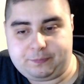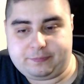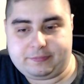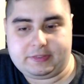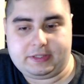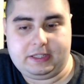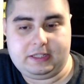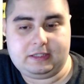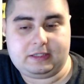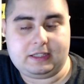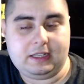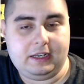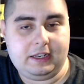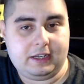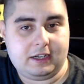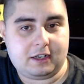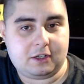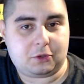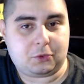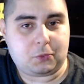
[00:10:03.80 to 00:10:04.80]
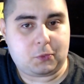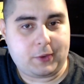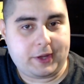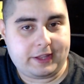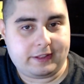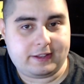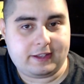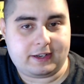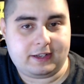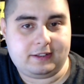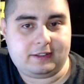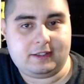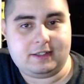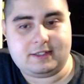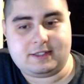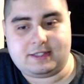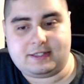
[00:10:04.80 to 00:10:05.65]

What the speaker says: and telling her to wait there until